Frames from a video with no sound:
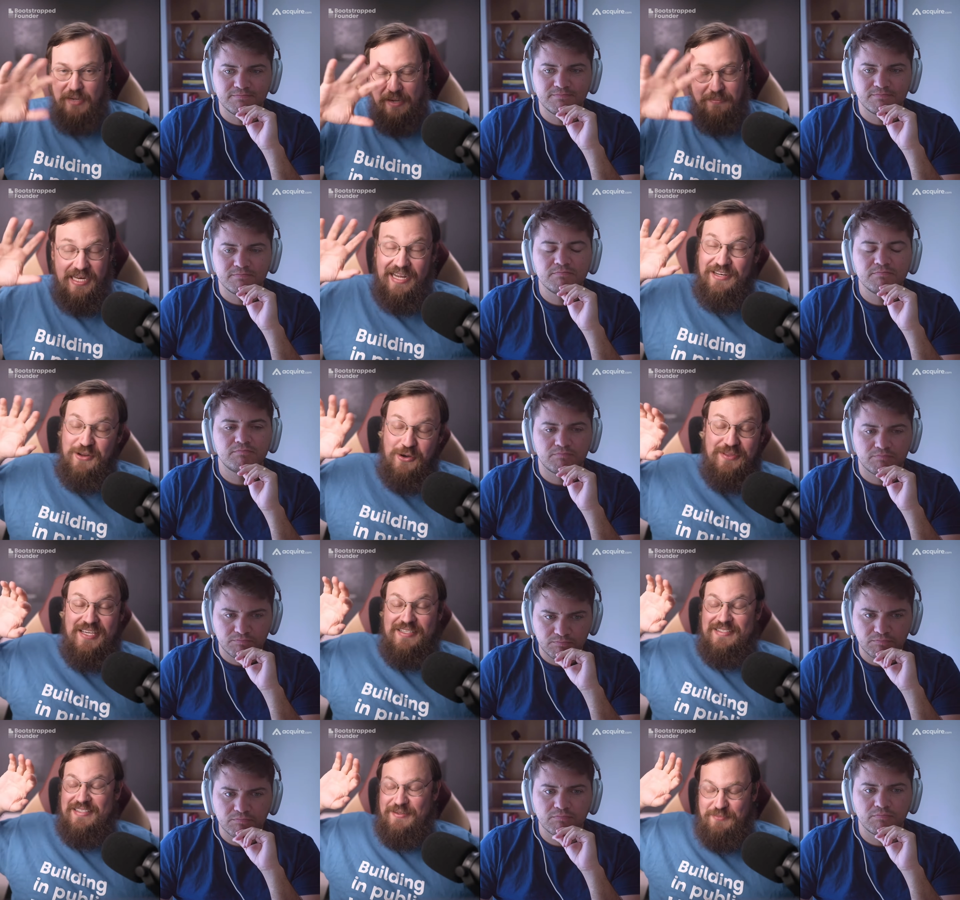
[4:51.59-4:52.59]
Speaker 1: I, mean, I know
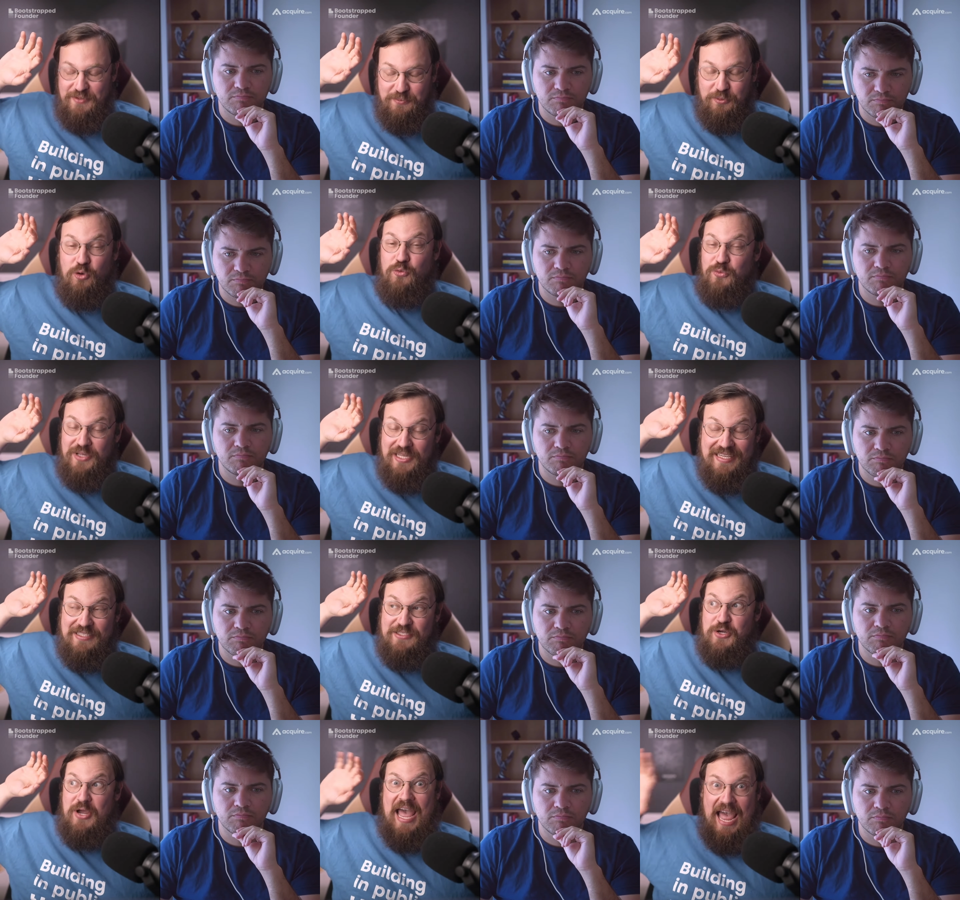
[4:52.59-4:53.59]
there's like people who are really
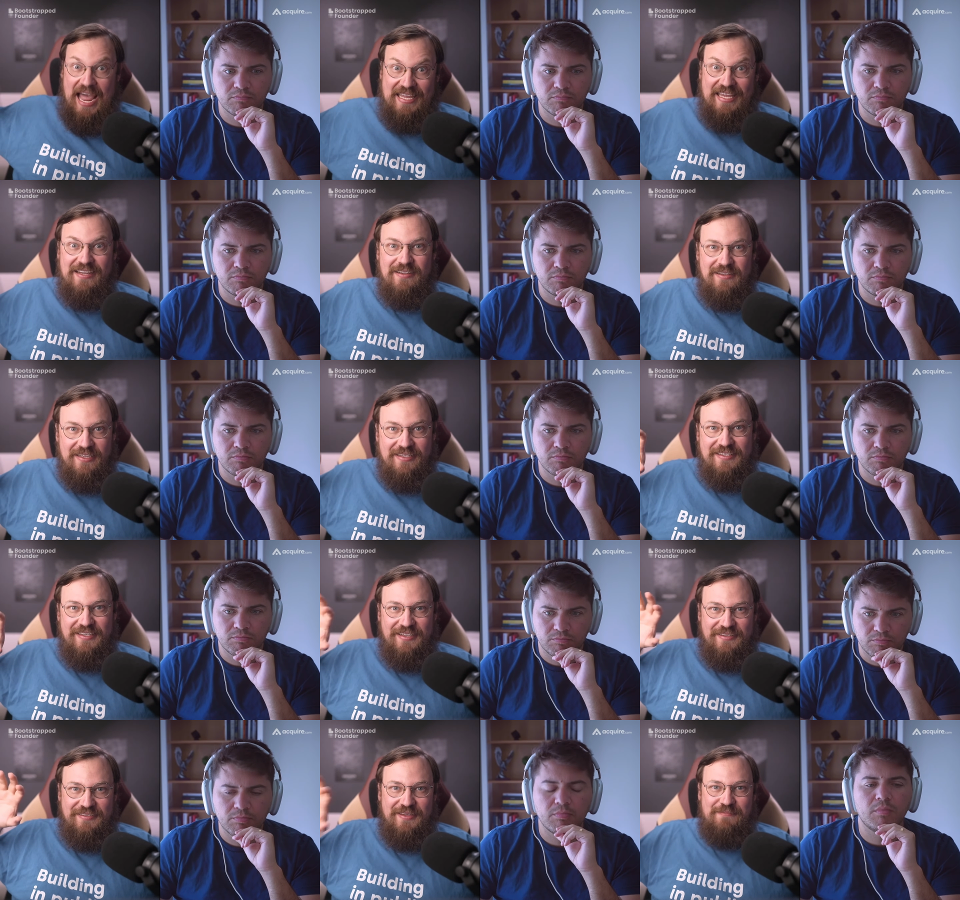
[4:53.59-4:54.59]
into hacking, like
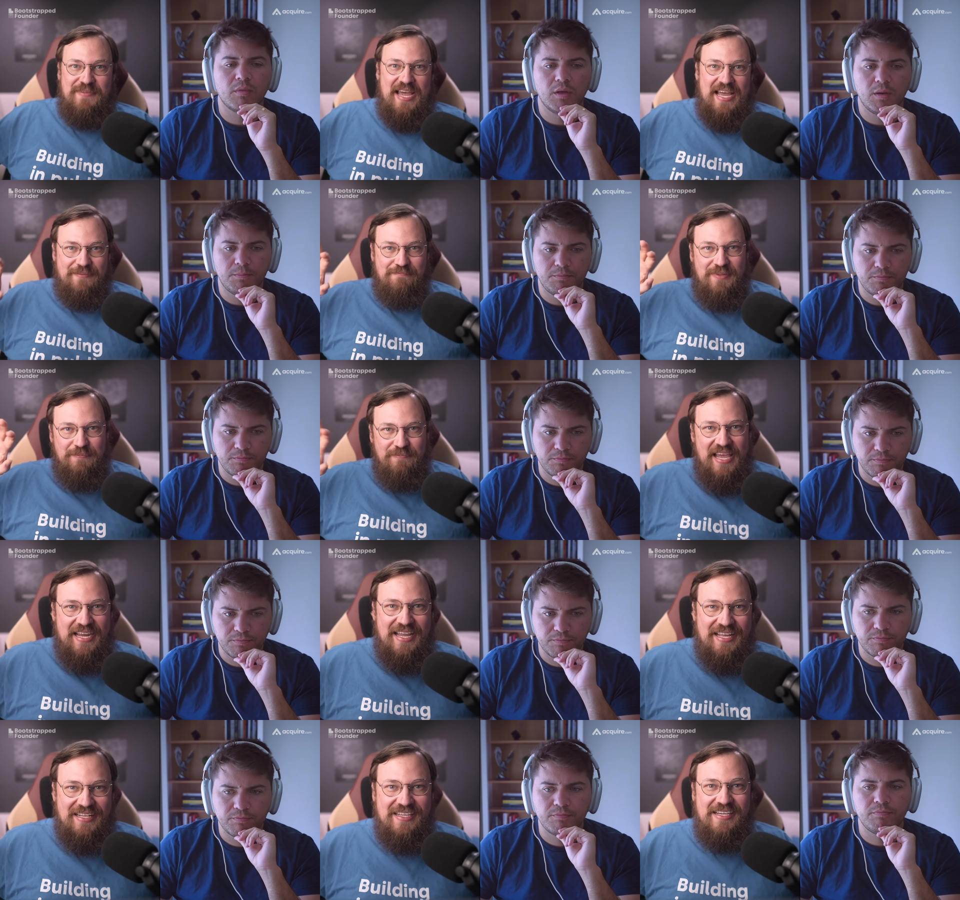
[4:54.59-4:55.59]
the the bad the
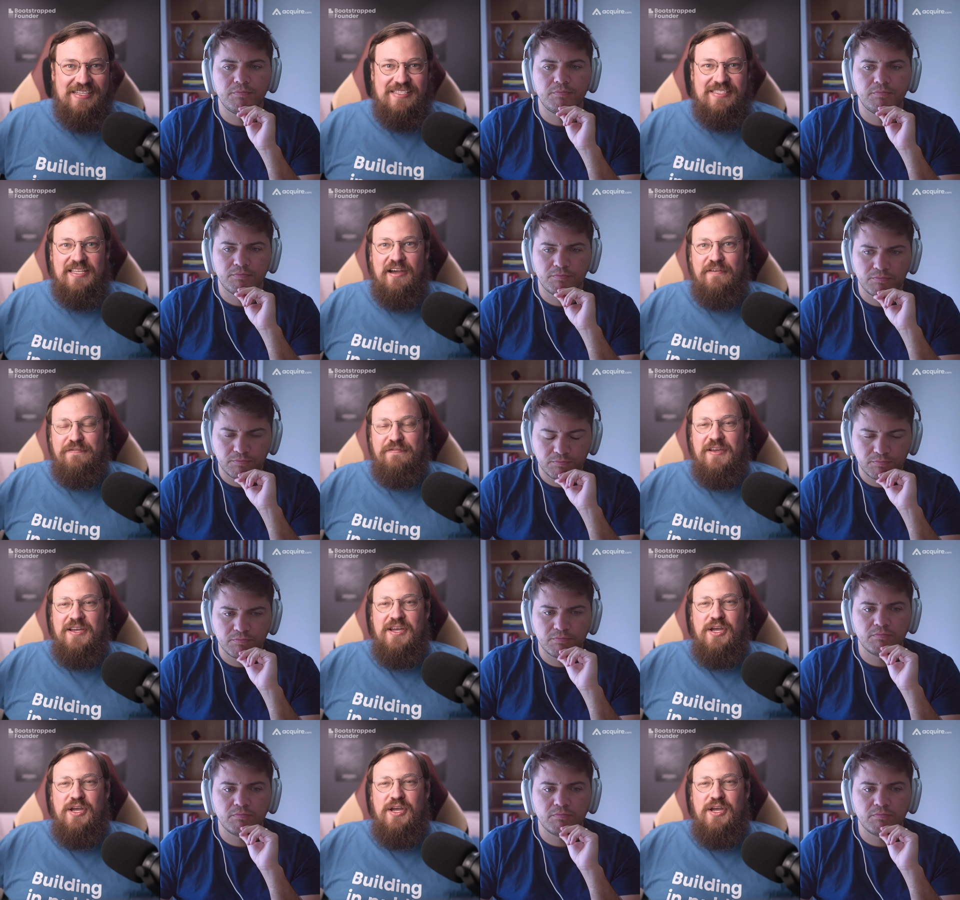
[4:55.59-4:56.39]
black hat kind of stuff,